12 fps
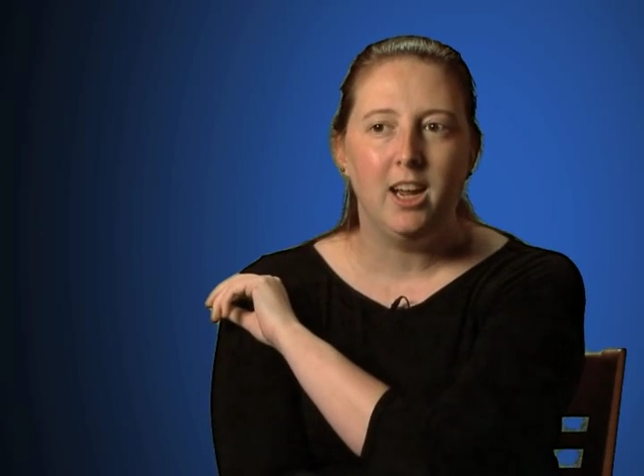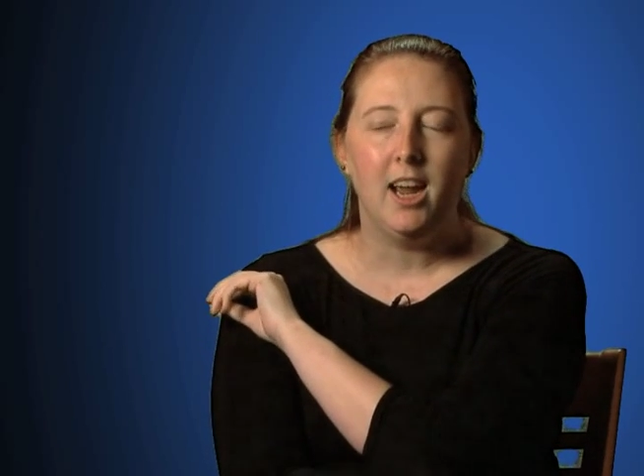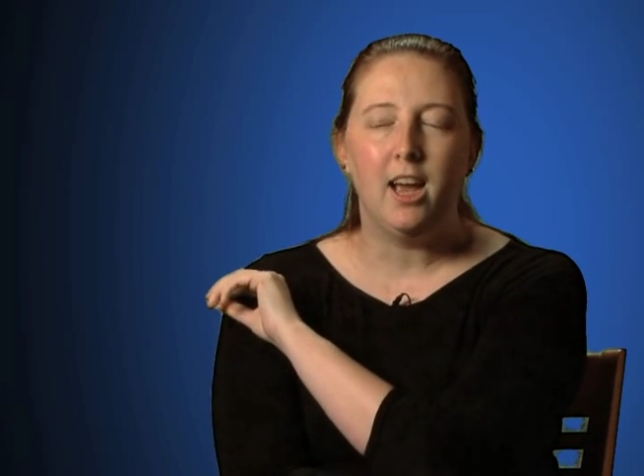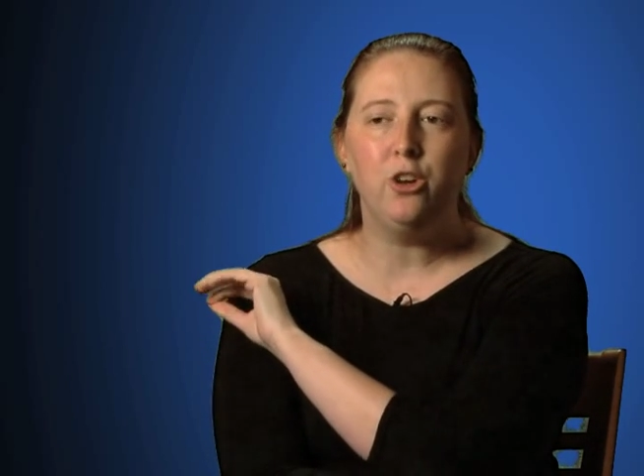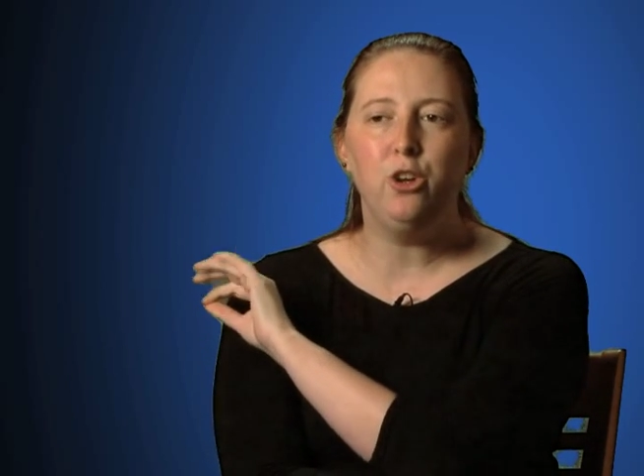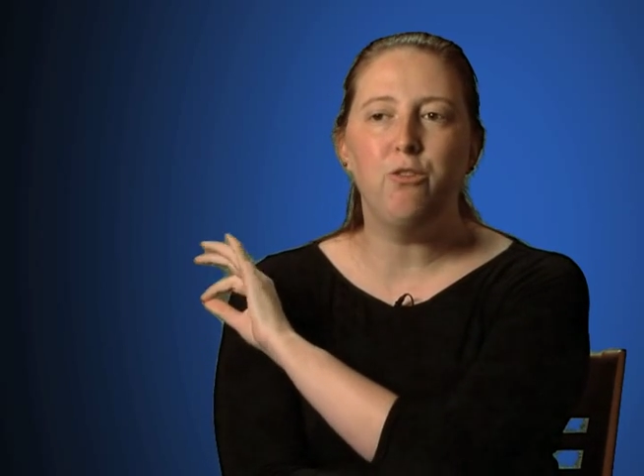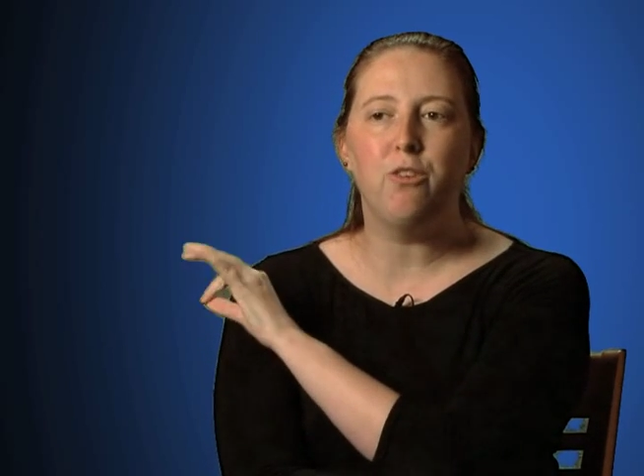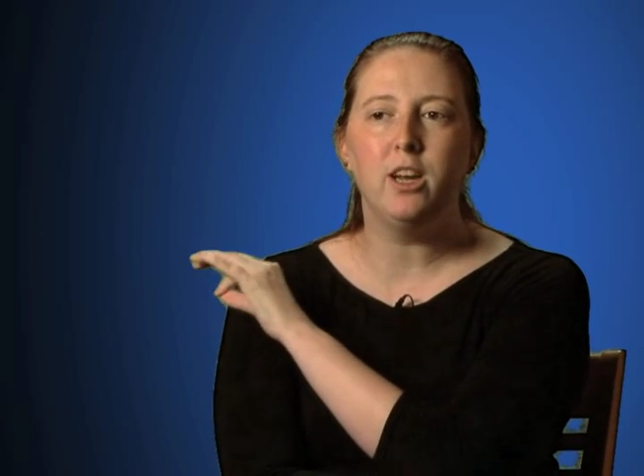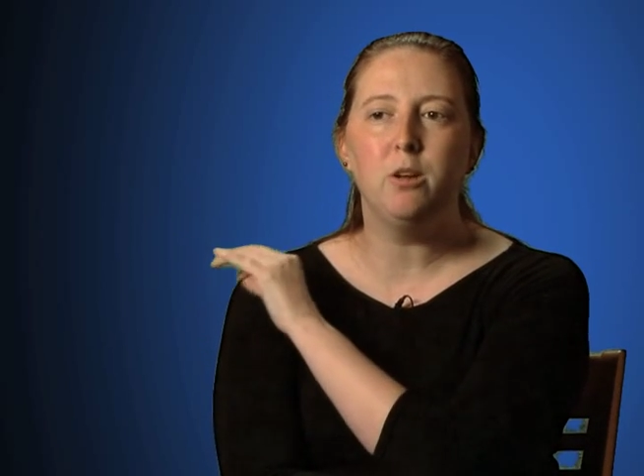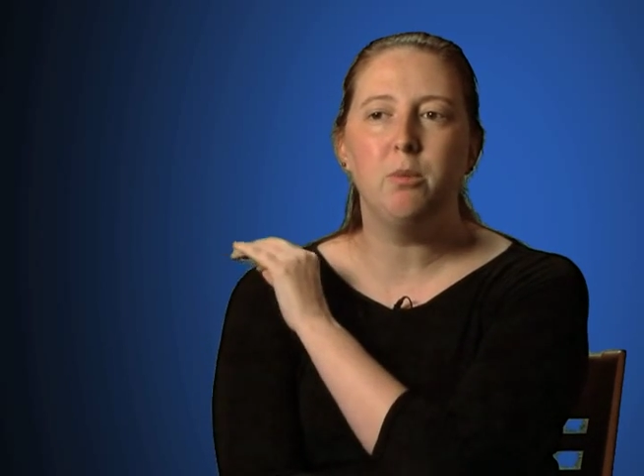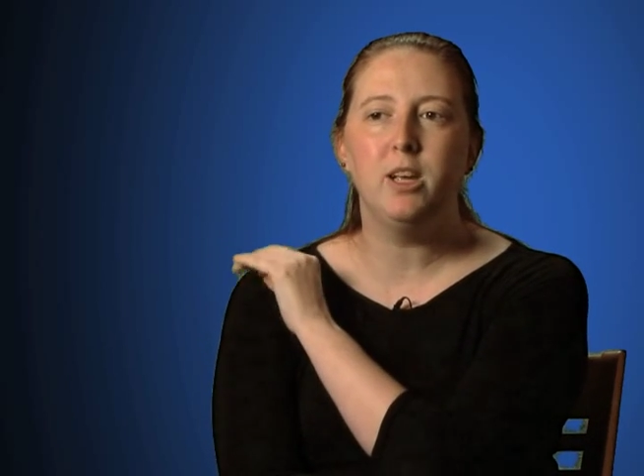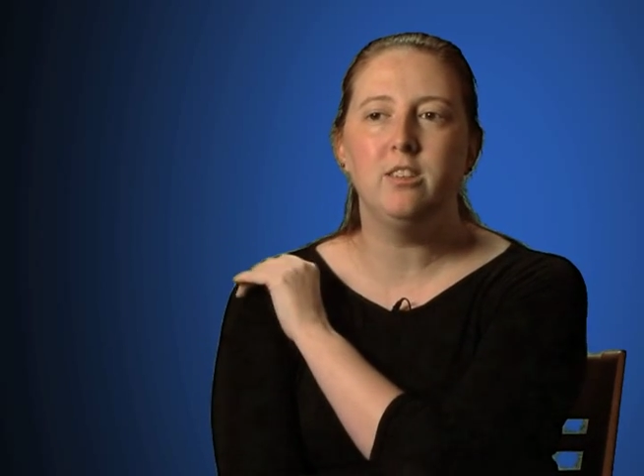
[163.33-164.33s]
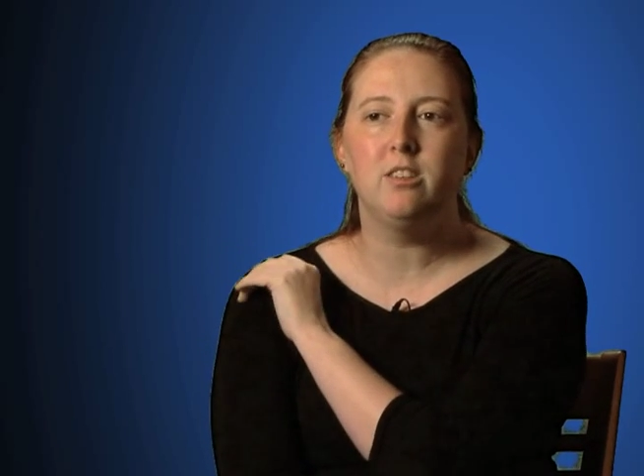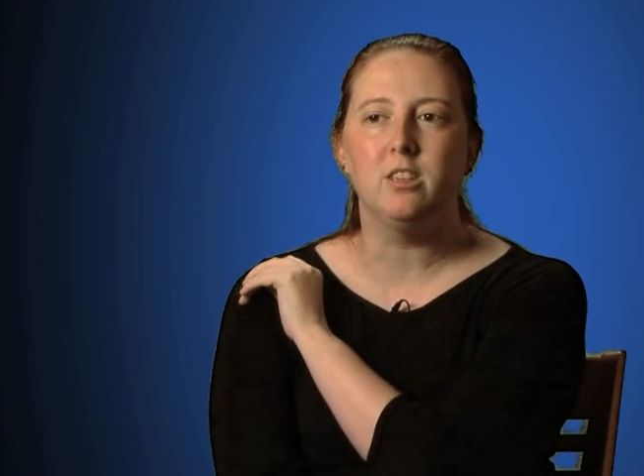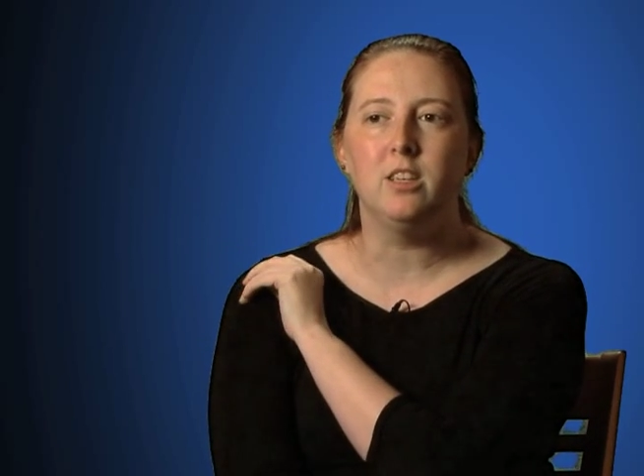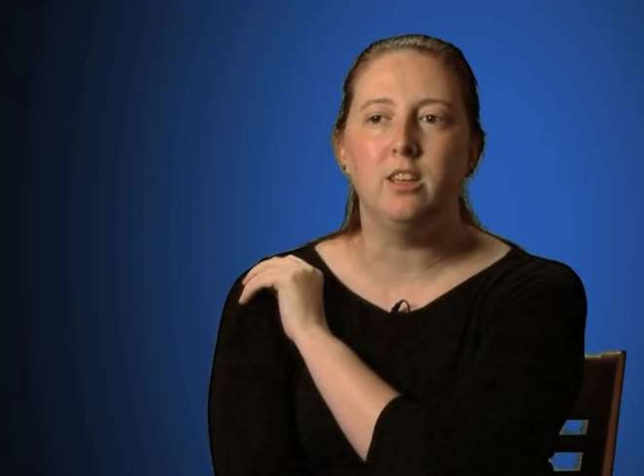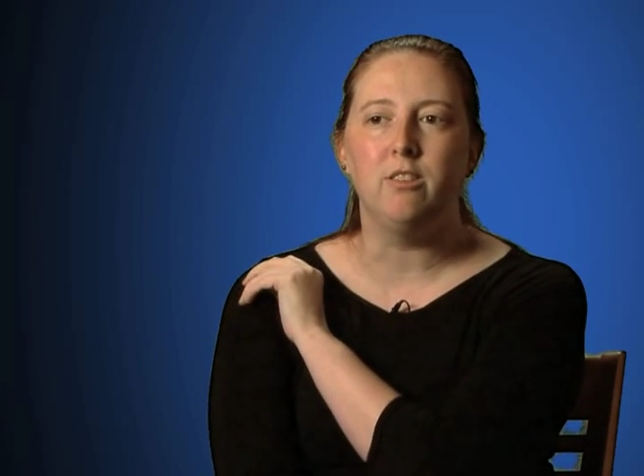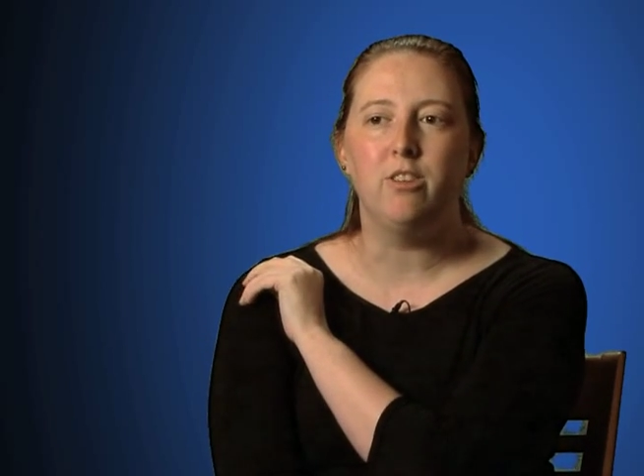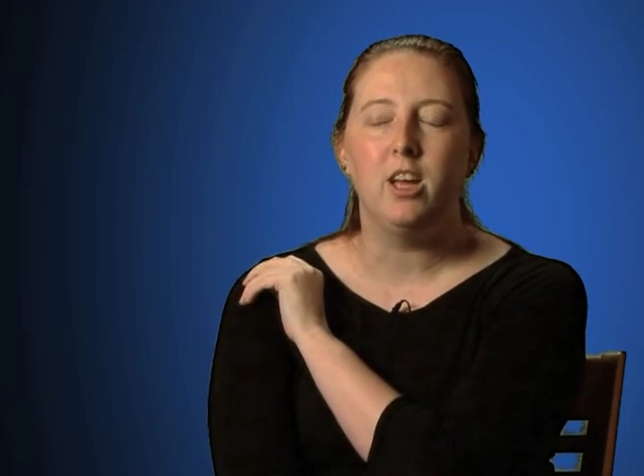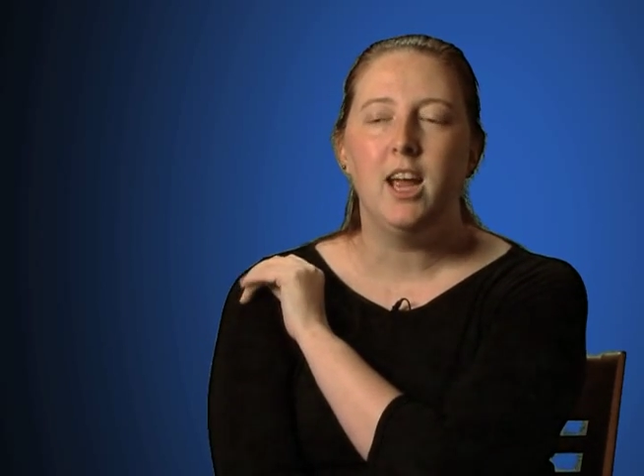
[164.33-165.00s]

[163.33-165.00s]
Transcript: How do you find a place to live?